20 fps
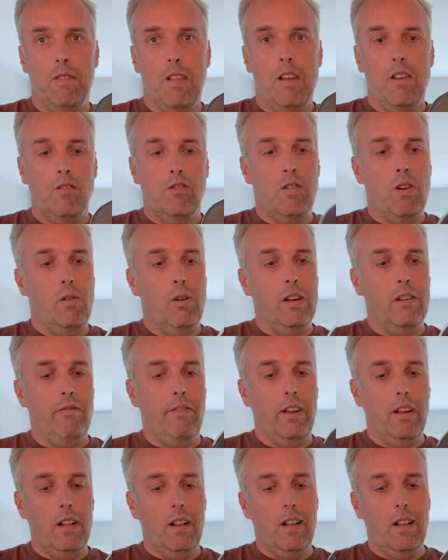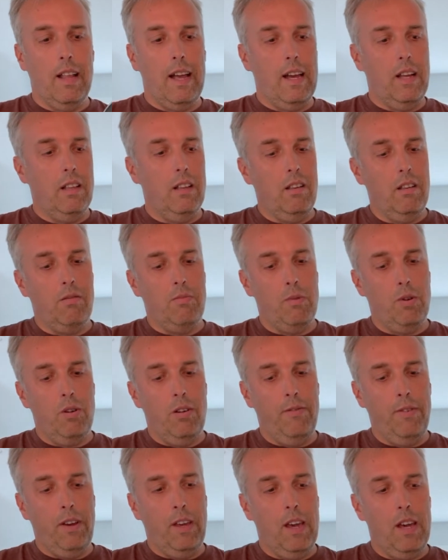So I really like these
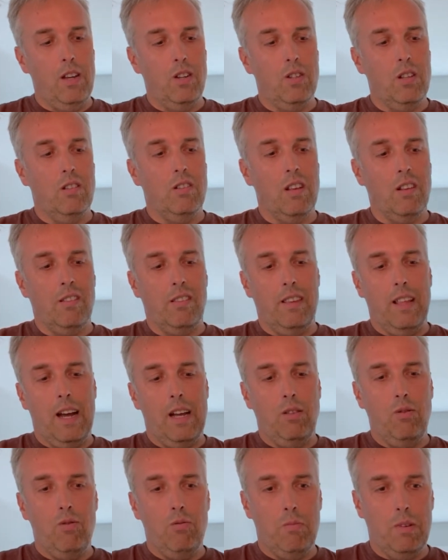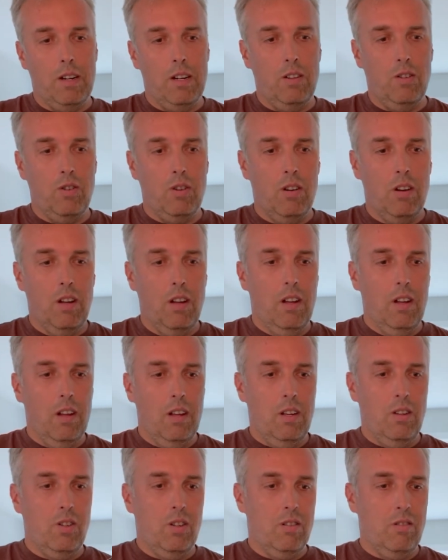modifications. It's not too much.
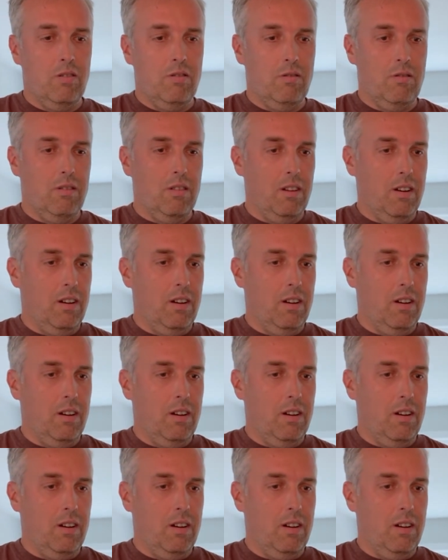It's just